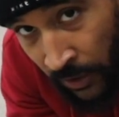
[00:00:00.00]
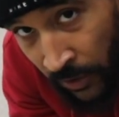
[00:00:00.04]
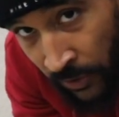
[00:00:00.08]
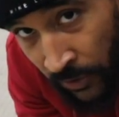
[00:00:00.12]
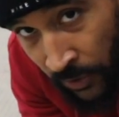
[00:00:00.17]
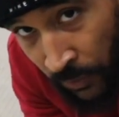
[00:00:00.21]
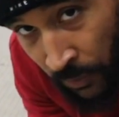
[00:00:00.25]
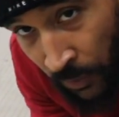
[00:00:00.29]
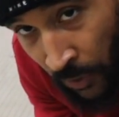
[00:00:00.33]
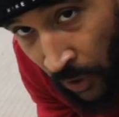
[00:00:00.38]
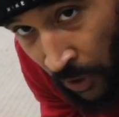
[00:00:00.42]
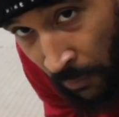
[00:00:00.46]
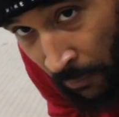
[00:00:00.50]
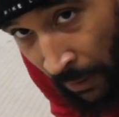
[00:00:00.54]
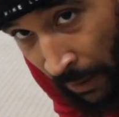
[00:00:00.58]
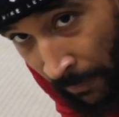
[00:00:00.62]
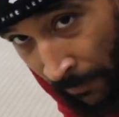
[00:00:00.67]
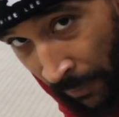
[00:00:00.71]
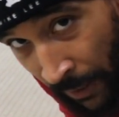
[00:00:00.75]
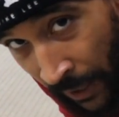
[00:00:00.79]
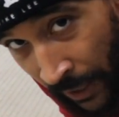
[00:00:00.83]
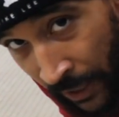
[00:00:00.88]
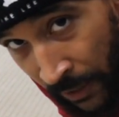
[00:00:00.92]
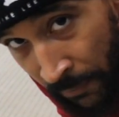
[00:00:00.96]
to roll my
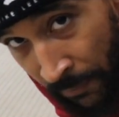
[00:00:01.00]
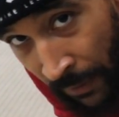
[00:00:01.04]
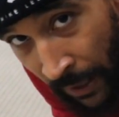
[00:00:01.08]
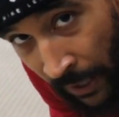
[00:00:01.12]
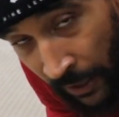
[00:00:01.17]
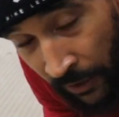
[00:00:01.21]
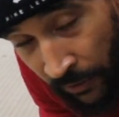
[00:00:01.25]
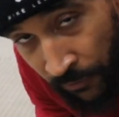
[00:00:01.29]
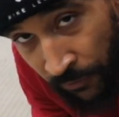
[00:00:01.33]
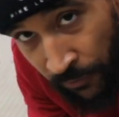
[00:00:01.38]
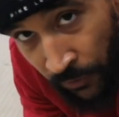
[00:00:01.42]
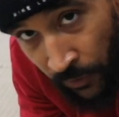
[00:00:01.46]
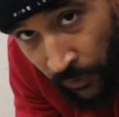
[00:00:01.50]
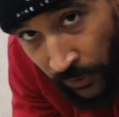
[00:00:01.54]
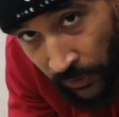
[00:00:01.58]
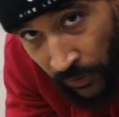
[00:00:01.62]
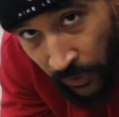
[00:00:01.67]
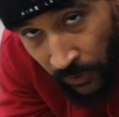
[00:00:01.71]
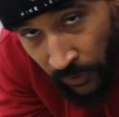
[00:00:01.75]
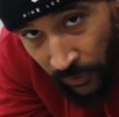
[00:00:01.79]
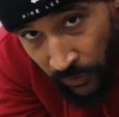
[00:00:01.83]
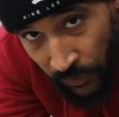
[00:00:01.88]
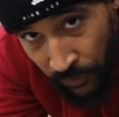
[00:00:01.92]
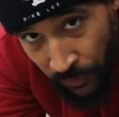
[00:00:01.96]
body back and forth
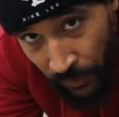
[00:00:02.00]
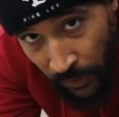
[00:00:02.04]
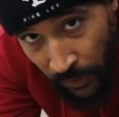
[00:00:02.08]
on this